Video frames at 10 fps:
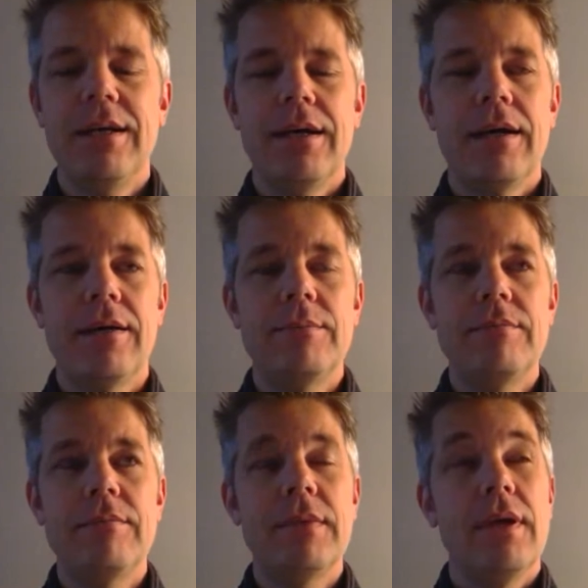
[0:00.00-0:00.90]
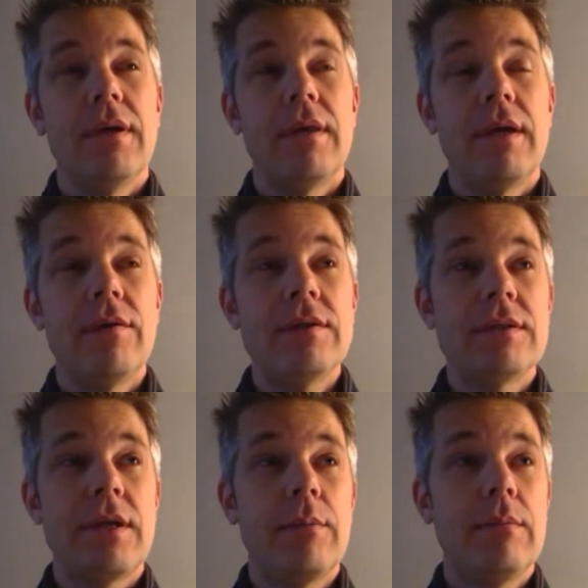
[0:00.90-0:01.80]
There are
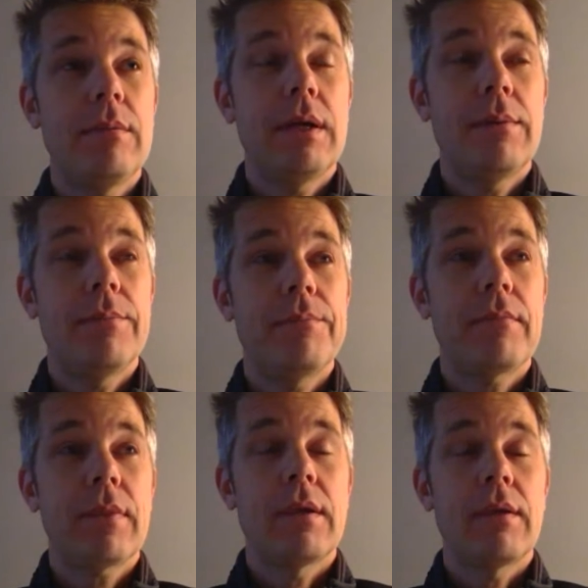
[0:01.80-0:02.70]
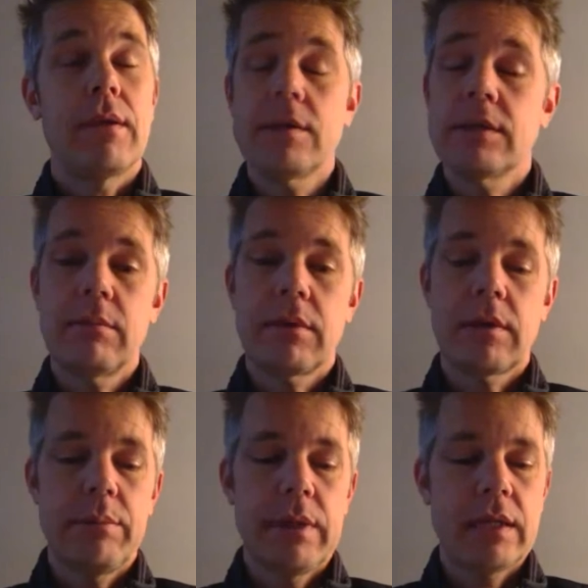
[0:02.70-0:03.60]
some
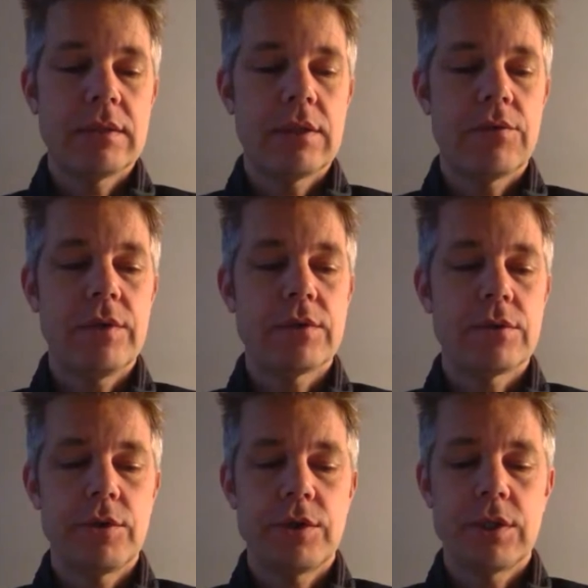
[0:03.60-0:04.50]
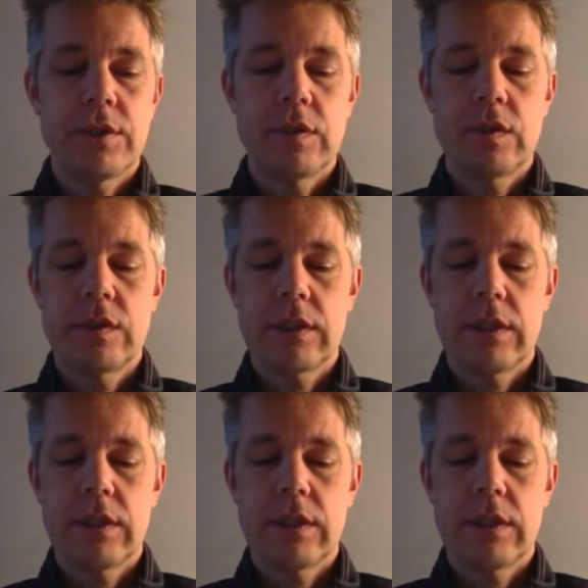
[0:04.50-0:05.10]
complexity researchers